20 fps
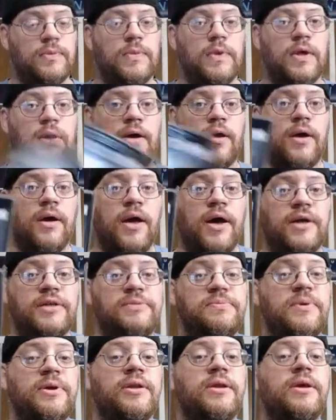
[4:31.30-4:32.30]
X-Men
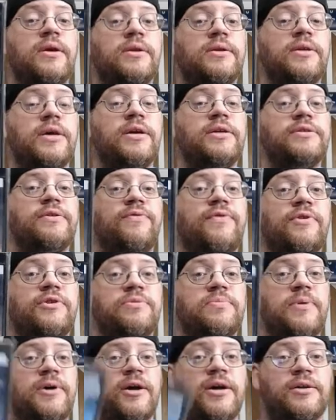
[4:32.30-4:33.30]
Days of Future
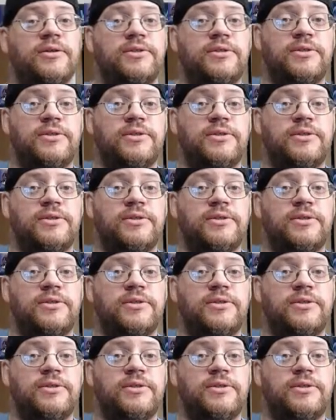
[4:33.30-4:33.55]
Past,